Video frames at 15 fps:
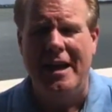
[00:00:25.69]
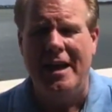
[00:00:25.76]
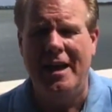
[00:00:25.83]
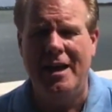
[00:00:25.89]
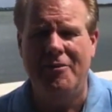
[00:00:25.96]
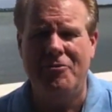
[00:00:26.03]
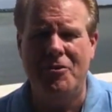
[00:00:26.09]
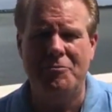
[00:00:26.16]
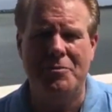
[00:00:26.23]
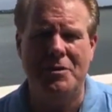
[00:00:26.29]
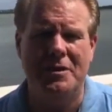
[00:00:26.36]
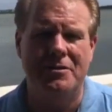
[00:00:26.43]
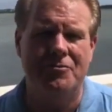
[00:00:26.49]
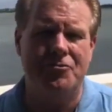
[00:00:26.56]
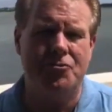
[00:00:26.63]
and we've
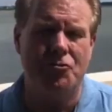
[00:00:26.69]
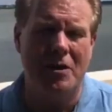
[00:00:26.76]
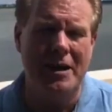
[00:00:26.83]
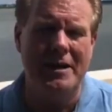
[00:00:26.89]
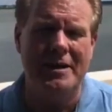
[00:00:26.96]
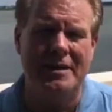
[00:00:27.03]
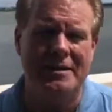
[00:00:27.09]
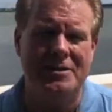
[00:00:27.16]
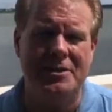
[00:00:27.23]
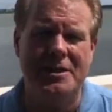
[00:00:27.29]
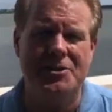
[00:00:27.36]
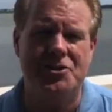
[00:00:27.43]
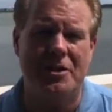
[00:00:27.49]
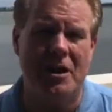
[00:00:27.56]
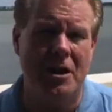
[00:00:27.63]
been training and
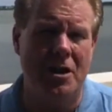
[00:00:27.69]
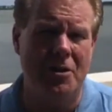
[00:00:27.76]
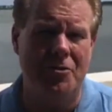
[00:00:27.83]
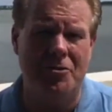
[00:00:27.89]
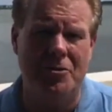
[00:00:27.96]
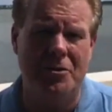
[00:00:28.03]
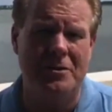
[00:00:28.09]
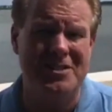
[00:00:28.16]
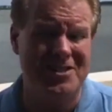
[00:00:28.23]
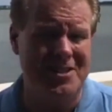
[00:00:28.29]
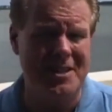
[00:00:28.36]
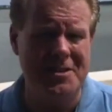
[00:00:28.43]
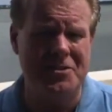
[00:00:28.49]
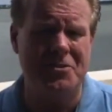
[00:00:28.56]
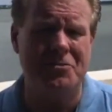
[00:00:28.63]
teaching other
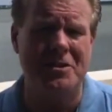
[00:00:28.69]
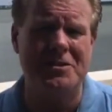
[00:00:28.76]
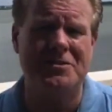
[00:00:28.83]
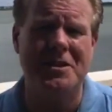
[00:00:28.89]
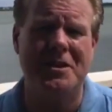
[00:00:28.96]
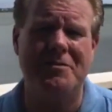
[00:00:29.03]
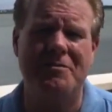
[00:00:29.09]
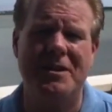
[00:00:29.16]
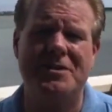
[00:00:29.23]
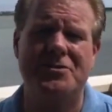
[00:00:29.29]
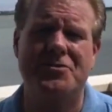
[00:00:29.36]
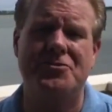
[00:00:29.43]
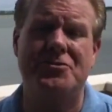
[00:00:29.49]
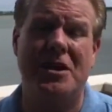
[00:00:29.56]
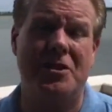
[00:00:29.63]
seasoned real estate
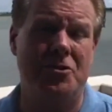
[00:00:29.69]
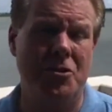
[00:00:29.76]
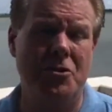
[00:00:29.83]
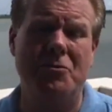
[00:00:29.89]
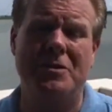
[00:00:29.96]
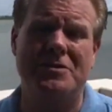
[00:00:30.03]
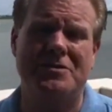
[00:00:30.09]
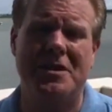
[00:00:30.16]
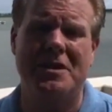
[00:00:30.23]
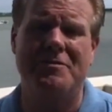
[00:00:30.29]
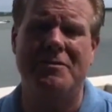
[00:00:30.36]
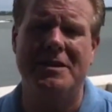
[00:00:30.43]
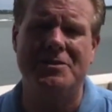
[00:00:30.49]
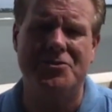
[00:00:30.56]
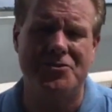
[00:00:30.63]
investors and new real estate
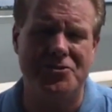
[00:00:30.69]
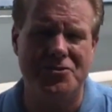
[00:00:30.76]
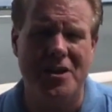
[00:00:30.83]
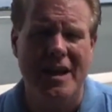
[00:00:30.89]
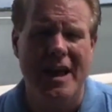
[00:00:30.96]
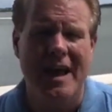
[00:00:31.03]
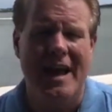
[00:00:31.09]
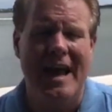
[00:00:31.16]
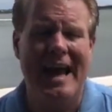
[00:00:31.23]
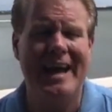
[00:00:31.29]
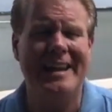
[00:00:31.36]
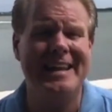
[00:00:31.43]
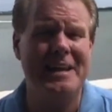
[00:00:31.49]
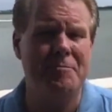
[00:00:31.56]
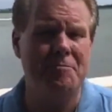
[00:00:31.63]
investors how
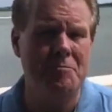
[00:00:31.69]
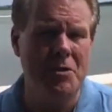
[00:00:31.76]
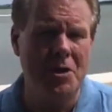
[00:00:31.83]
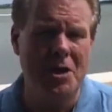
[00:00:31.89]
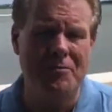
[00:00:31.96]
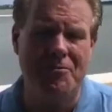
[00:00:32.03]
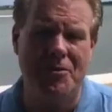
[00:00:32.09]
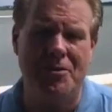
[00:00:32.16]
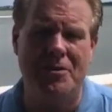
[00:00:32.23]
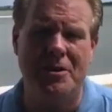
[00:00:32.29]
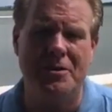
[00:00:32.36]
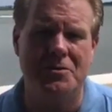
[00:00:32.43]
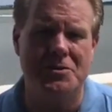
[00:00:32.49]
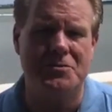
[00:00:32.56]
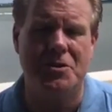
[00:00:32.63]
to get money for their
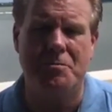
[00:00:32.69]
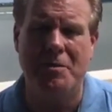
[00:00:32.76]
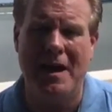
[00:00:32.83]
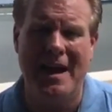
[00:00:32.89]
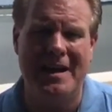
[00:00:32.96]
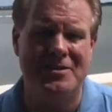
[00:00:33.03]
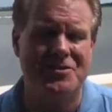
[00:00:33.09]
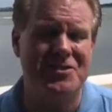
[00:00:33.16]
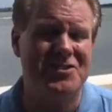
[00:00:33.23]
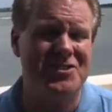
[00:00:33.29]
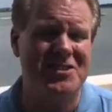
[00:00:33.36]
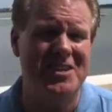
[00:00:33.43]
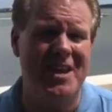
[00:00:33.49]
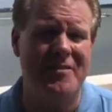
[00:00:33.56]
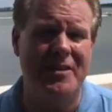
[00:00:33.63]
deals for the past
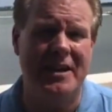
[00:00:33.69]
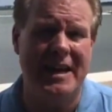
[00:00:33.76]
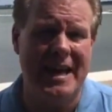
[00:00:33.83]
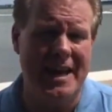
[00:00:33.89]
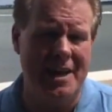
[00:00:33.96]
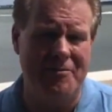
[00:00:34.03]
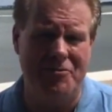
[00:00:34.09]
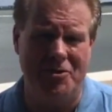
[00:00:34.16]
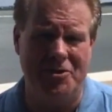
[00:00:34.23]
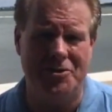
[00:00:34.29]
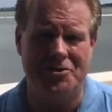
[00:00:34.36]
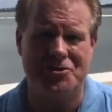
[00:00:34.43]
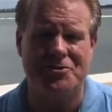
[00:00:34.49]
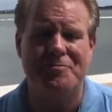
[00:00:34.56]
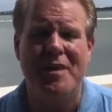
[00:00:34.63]
seven and a half
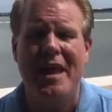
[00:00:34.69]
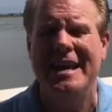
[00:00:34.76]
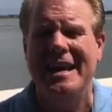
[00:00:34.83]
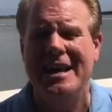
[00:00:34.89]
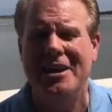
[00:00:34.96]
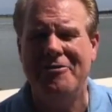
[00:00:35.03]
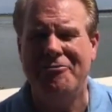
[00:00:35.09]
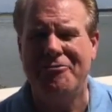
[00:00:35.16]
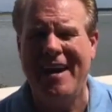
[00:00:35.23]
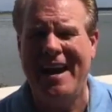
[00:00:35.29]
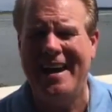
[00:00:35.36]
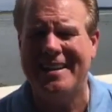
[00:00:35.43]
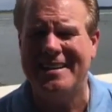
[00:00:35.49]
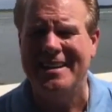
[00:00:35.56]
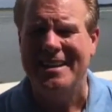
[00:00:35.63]
years. In
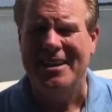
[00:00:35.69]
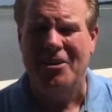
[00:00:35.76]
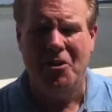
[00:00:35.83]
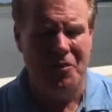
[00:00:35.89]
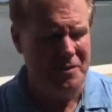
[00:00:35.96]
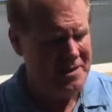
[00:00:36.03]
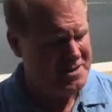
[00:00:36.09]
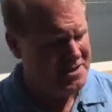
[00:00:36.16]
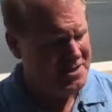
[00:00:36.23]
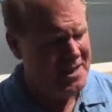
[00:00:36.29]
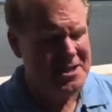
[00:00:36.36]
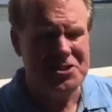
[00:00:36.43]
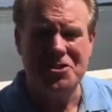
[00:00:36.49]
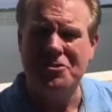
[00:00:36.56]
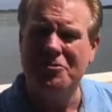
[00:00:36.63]
fact, on this
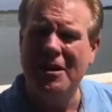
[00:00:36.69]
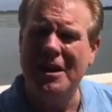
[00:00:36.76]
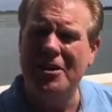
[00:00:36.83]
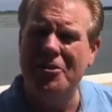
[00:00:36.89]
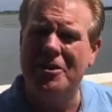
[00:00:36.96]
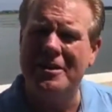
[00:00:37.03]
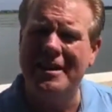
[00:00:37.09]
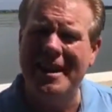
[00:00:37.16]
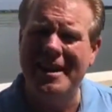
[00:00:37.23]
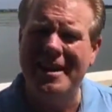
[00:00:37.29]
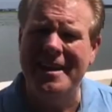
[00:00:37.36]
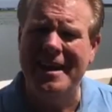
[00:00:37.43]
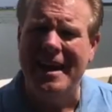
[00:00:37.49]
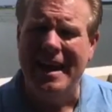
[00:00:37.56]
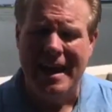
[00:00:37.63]
session right here
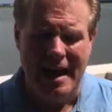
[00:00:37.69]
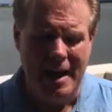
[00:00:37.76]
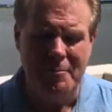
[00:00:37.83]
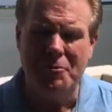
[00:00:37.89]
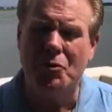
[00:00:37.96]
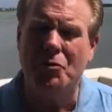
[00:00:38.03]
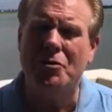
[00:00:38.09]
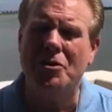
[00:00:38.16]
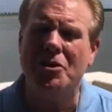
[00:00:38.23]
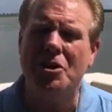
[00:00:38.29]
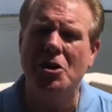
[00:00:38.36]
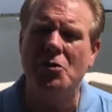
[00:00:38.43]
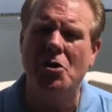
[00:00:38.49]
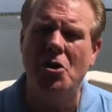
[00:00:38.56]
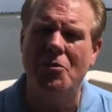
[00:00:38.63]
today, I'm going to
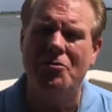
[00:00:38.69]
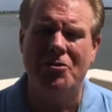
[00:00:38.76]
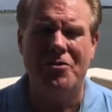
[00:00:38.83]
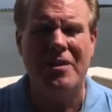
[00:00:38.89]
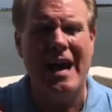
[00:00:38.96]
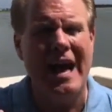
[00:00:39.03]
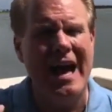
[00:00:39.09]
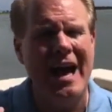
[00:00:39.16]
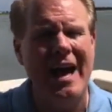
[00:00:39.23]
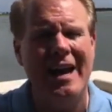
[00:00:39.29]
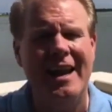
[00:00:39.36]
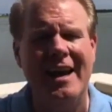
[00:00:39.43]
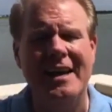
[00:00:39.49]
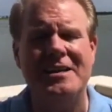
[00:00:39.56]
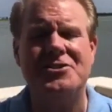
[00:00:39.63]
go over the
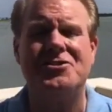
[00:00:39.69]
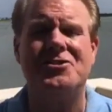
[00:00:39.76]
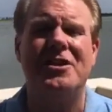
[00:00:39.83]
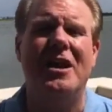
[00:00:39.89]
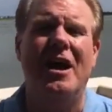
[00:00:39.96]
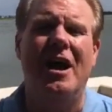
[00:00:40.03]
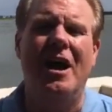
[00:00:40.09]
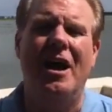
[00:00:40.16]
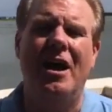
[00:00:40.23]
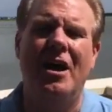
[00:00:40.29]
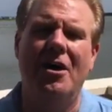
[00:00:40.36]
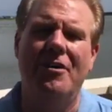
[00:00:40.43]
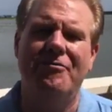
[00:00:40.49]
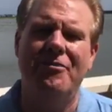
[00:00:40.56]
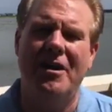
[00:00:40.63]
highlights
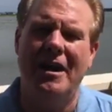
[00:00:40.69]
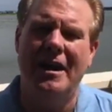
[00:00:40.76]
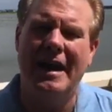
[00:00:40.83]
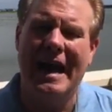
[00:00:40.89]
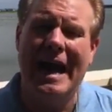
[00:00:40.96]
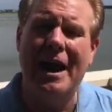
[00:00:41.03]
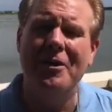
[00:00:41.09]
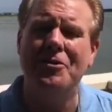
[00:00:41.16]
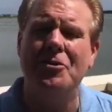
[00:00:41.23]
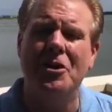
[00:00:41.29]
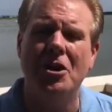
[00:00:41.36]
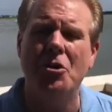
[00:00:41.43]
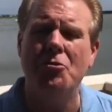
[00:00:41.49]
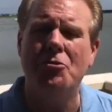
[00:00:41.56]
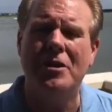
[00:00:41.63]
of uh, how to
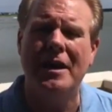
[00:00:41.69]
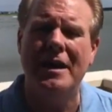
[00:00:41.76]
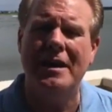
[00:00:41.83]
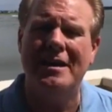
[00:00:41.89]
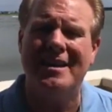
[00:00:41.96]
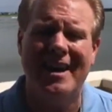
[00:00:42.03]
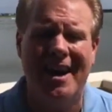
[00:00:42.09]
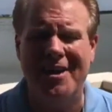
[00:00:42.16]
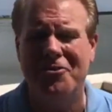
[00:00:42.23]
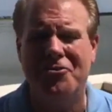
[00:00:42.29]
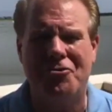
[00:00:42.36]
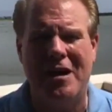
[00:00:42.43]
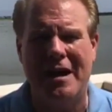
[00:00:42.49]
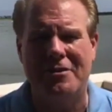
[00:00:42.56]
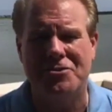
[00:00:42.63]
locate
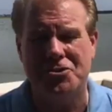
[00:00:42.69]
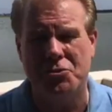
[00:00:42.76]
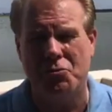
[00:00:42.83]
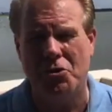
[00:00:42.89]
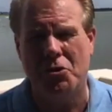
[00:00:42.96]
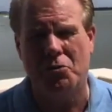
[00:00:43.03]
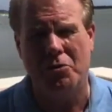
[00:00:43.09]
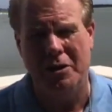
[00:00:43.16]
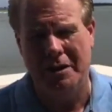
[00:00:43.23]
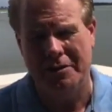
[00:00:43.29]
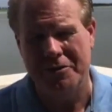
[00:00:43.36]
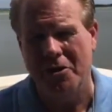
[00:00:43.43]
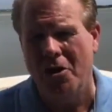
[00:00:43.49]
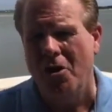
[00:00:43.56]
contractors to work with.